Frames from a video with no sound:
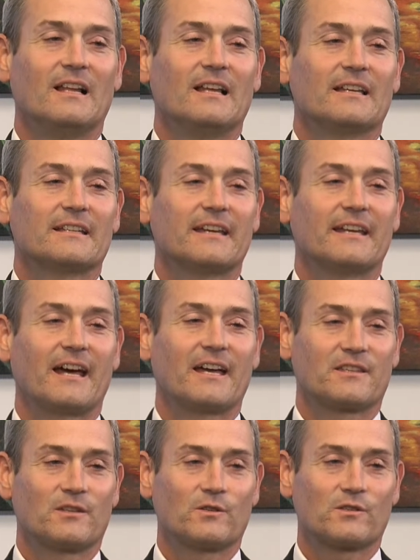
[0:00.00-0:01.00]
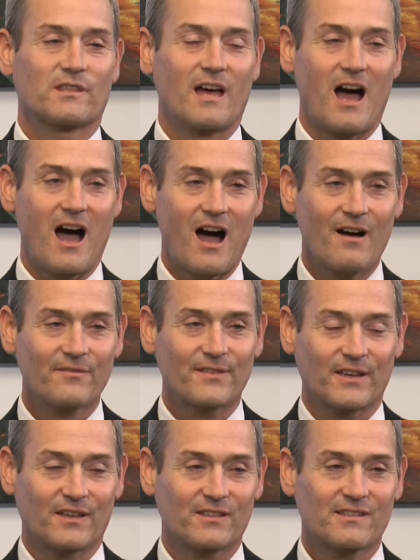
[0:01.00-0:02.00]
Can I use the
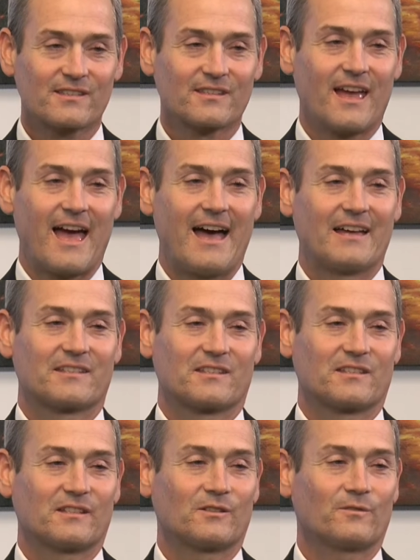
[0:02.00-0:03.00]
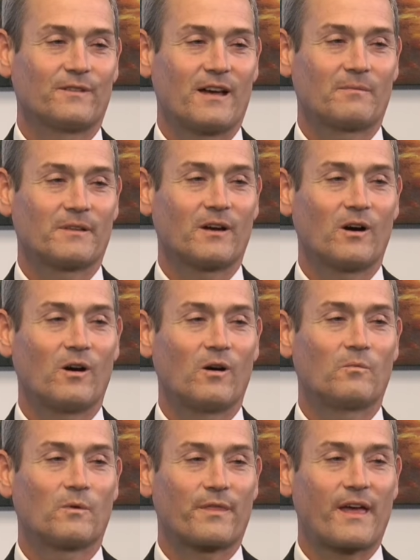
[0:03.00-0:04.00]
office as a single family
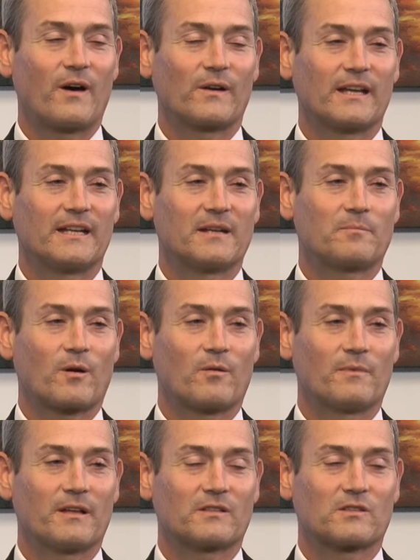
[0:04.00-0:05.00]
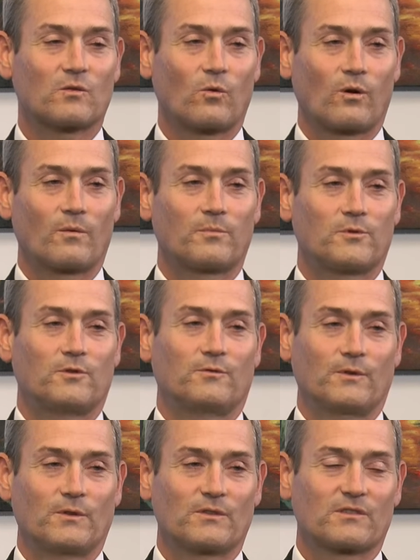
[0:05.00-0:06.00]
home without any permits or
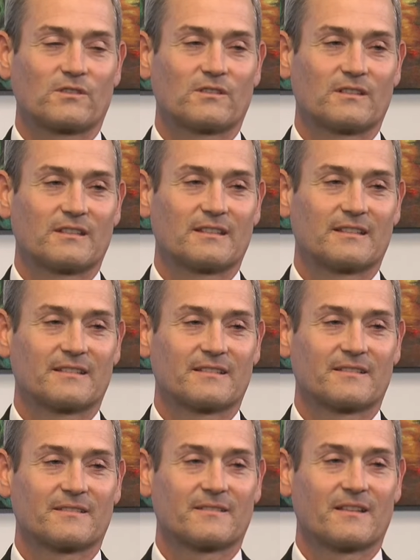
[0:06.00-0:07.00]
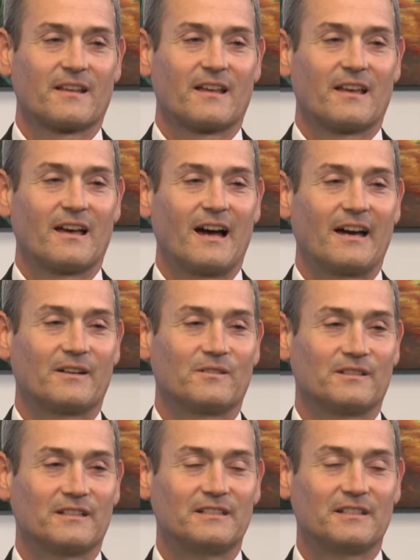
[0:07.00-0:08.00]
approvals? I don't
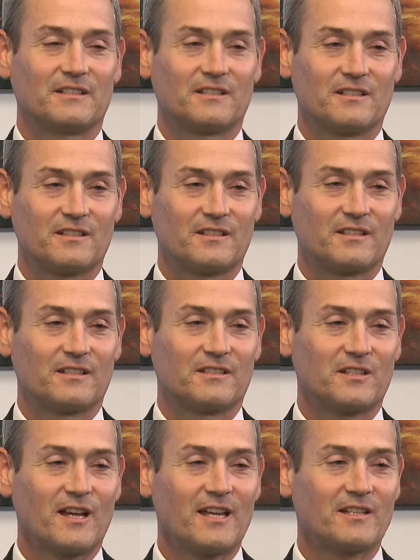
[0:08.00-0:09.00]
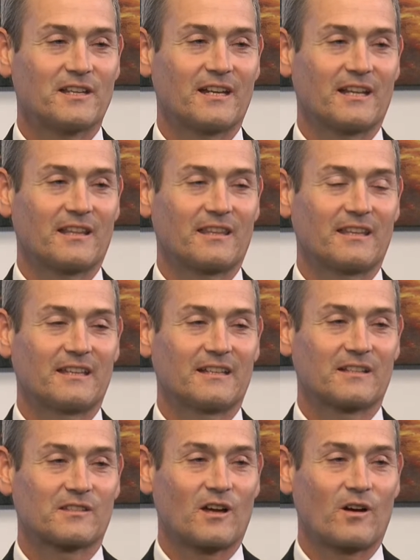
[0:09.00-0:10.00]
need to change anything.
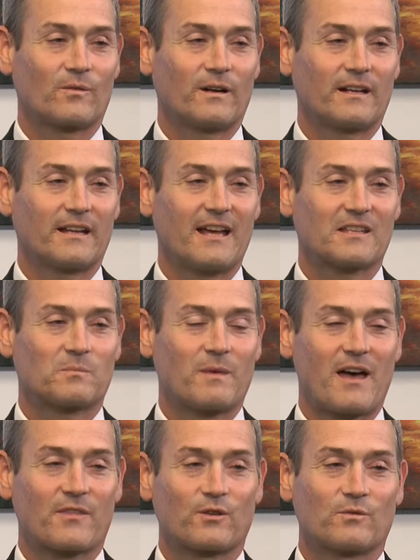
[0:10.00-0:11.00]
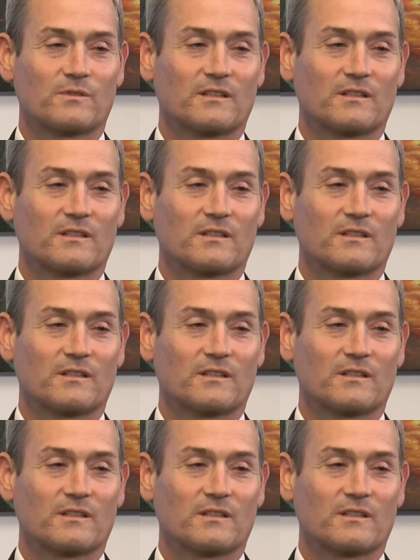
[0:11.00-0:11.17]
It's already has bathrooms and